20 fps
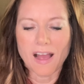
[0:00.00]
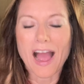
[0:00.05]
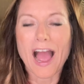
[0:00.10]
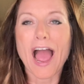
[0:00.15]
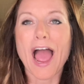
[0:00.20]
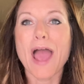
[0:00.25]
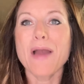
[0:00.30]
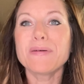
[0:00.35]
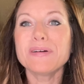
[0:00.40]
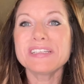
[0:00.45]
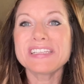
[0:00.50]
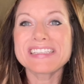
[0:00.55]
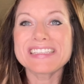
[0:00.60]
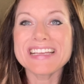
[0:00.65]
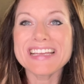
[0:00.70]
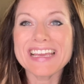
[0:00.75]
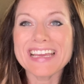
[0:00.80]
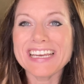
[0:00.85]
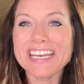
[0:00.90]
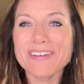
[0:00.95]
I was
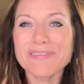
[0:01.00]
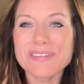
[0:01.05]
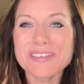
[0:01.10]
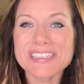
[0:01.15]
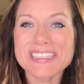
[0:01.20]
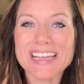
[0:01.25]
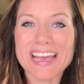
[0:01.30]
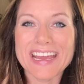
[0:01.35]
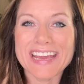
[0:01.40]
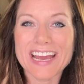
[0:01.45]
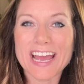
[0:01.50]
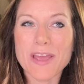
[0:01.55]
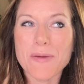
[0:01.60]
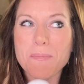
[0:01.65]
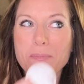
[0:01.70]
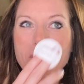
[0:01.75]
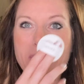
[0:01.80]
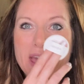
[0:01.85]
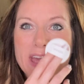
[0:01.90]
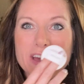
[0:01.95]
thinking it was like a
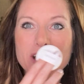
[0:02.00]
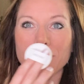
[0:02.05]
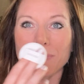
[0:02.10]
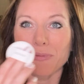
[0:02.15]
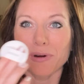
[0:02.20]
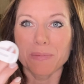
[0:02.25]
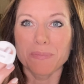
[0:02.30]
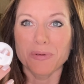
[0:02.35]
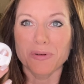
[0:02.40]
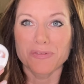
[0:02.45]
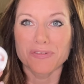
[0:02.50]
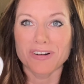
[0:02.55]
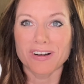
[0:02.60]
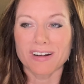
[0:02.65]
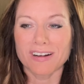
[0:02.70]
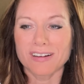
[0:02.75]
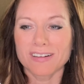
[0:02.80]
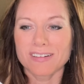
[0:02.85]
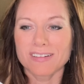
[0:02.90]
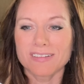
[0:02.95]
makeup
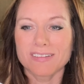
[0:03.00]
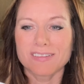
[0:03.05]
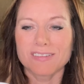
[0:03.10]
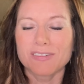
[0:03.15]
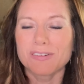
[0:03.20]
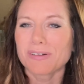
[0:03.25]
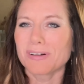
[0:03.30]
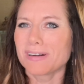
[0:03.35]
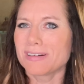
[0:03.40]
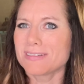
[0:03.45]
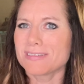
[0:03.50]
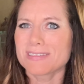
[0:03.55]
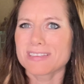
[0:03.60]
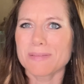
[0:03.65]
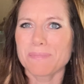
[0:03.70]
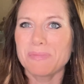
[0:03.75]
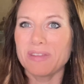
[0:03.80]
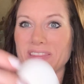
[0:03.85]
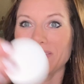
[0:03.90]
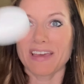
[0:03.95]
remover or
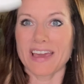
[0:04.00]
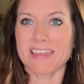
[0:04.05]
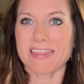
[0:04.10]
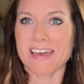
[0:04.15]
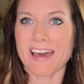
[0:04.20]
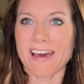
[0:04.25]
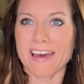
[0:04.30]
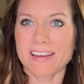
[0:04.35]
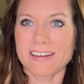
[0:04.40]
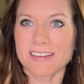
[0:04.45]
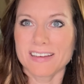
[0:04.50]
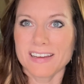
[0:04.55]
something like that.